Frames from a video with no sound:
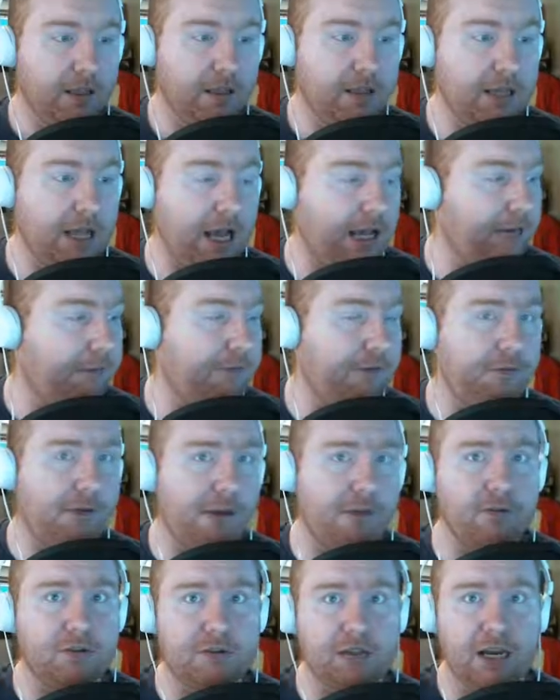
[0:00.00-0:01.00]
God, if you've
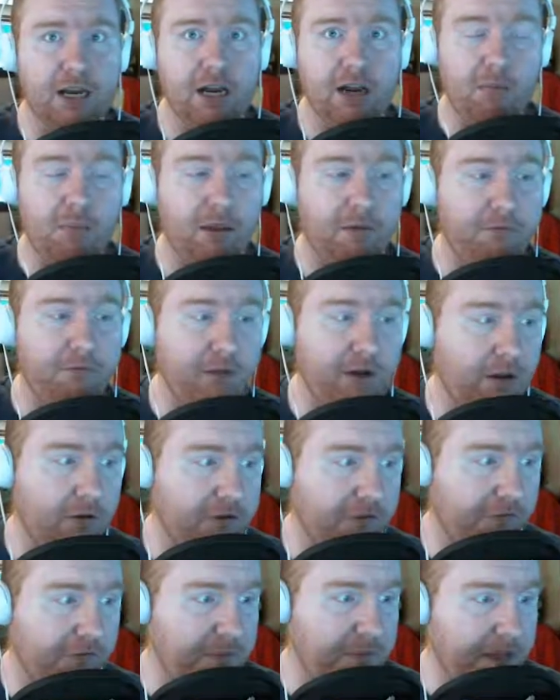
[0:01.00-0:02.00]
ever seen any of my
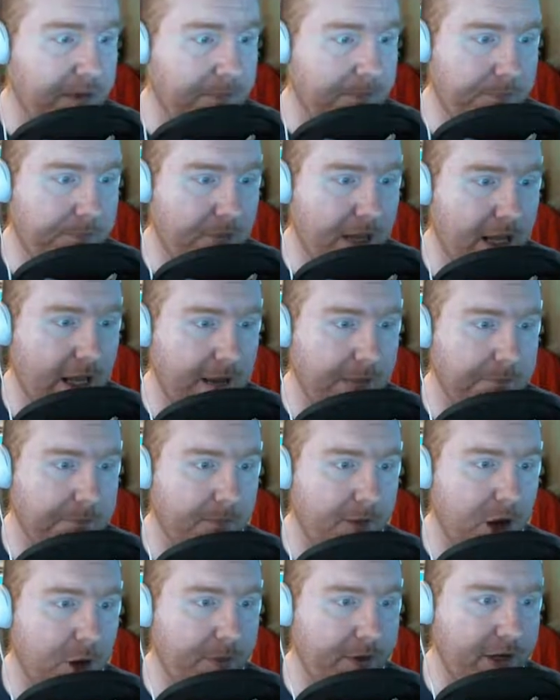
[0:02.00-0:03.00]
videos of me uh,
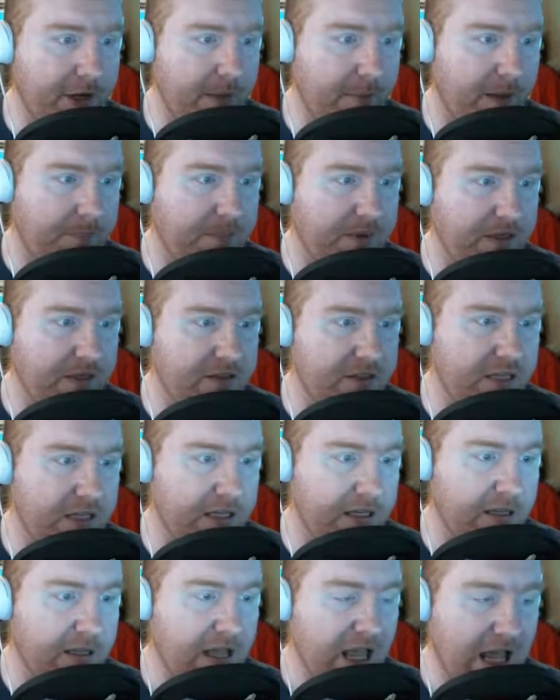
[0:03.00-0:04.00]
opening up my
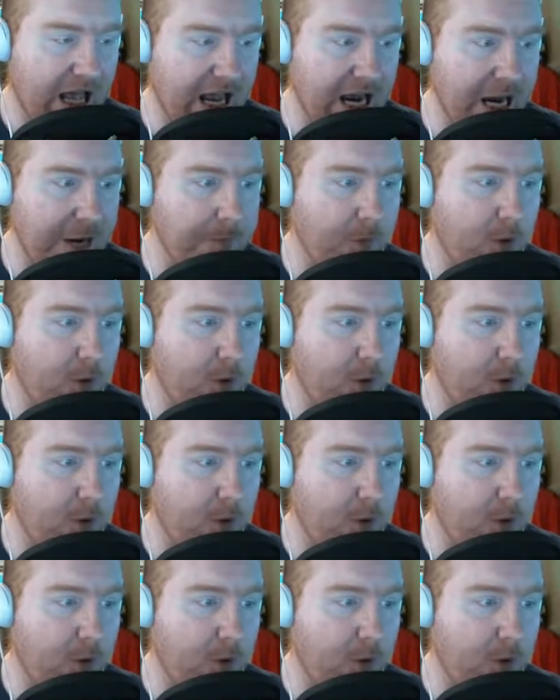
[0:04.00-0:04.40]
PC, I am